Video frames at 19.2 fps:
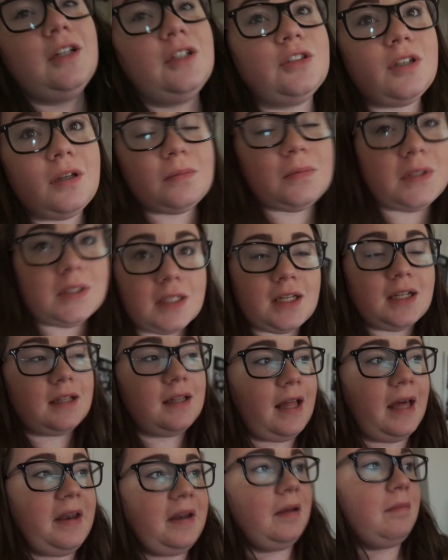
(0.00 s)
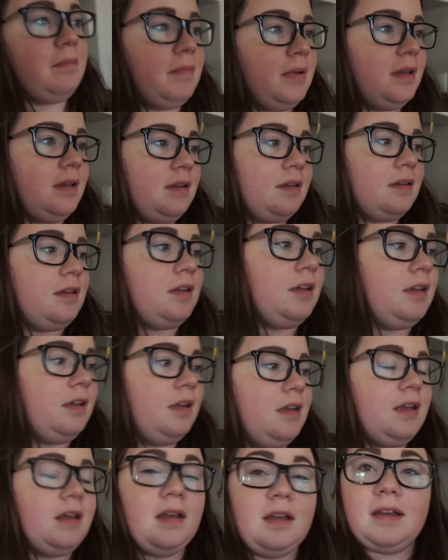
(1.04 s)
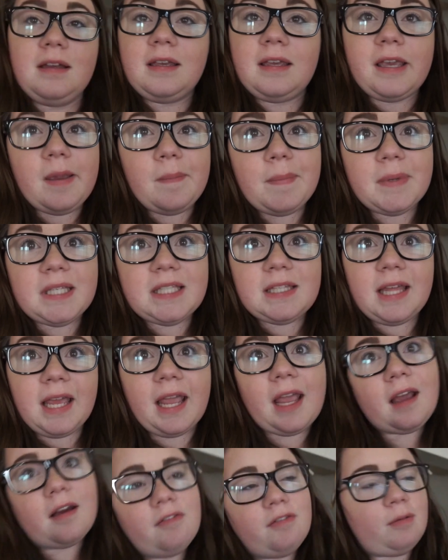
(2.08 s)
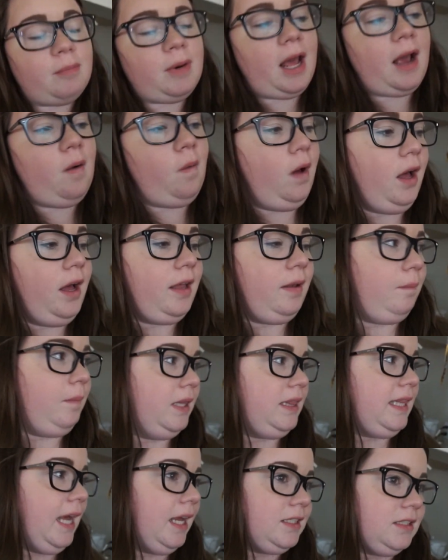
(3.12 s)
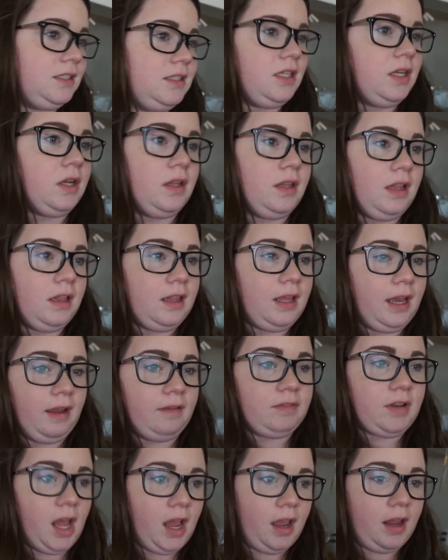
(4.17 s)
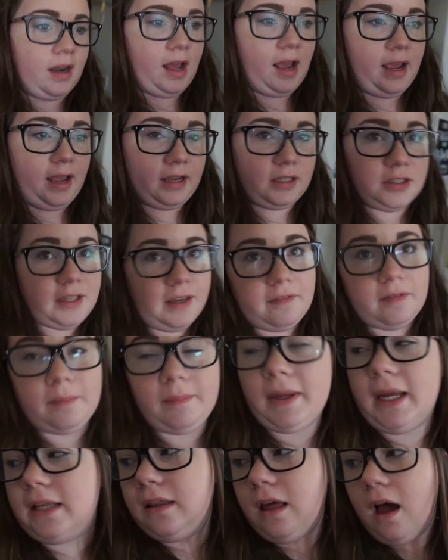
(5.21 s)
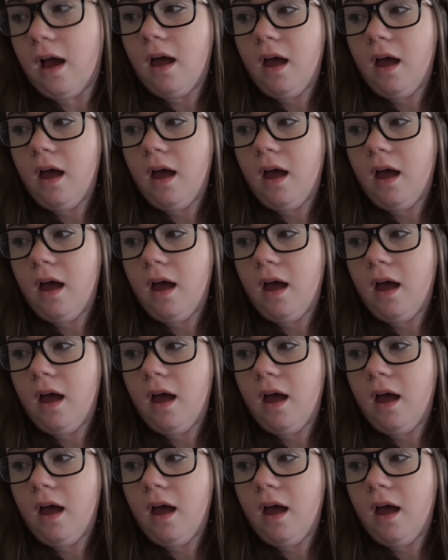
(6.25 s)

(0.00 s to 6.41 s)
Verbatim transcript: So I'm just going to let him keep his thing from now on. But that's the only thing I've done. I actually haven't made